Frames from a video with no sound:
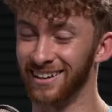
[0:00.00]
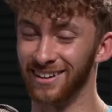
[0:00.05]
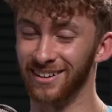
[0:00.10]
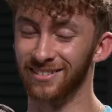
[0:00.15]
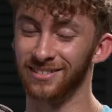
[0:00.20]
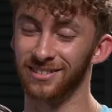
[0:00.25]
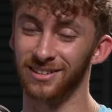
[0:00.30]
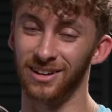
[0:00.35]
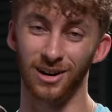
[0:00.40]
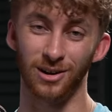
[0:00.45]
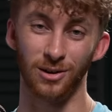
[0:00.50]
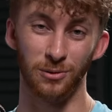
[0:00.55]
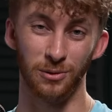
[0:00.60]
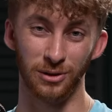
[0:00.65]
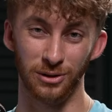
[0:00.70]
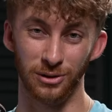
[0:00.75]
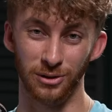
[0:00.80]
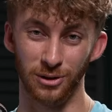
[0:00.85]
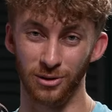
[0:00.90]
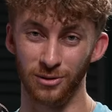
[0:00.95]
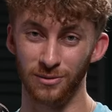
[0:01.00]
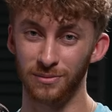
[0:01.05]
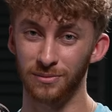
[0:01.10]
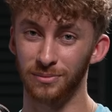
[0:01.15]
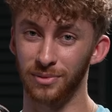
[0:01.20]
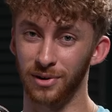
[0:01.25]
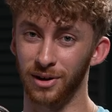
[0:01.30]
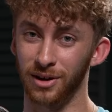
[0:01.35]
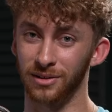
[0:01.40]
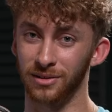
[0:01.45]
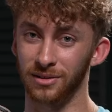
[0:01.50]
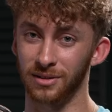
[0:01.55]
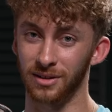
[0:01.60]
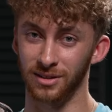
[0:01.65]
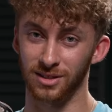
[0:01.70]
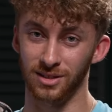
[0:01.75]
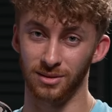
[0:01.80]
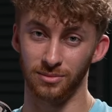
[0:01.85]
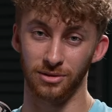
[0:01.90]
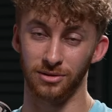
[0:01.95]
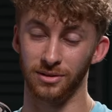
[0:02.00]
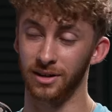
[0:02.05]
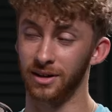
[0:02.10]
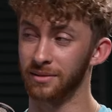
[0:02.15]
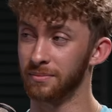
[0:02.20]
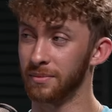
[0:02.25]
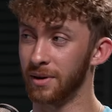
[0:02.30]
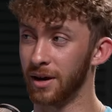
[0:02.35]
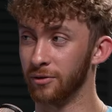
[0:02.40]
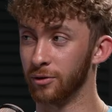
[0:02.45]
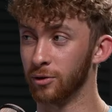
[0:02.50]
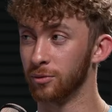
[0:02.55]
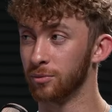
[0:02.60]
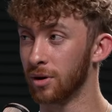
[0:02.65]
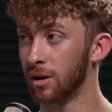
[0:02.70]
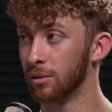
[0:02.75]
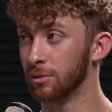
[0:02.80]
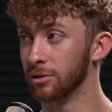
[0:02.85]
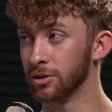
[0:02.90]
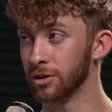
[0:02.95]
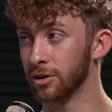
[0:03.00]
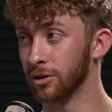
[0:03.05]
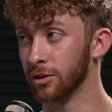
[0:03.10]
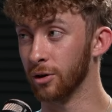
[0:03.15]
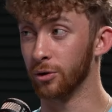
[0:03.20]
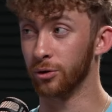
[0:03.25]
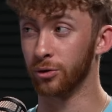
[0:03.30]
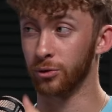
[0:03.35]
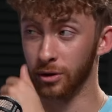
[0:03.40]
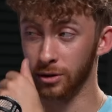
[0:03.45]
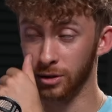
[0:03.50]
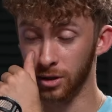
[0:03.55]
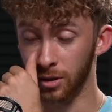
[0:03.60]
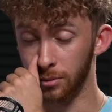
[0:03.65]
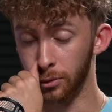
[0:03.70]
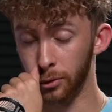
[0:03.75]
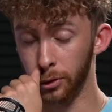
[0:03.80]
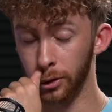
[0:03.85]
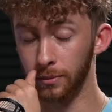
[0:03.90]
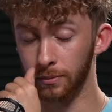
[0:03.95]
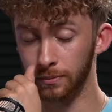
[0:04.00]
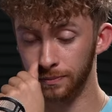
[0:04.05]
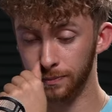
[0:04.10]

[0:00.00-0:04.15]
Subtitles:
You know, knock on wood you don't, but it's something that everyone probably is going to go through at some point.